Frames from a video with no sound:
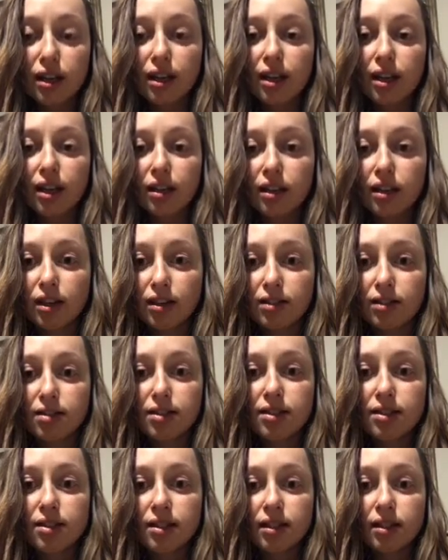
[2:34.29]
and
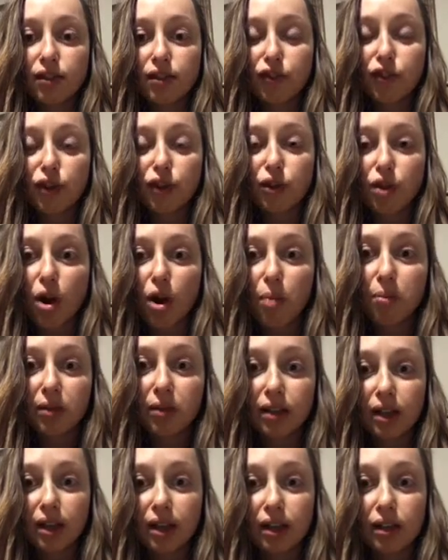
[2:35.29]
there's a few
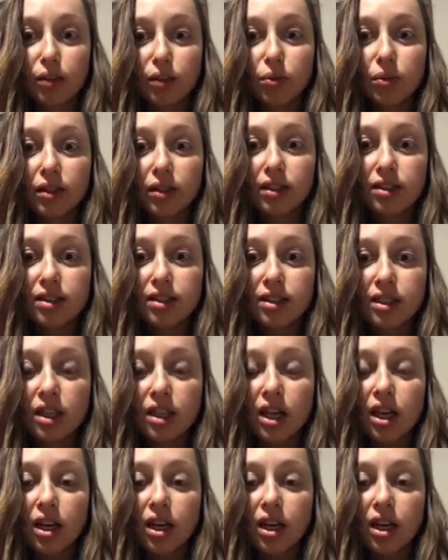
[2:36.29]
complicated ones,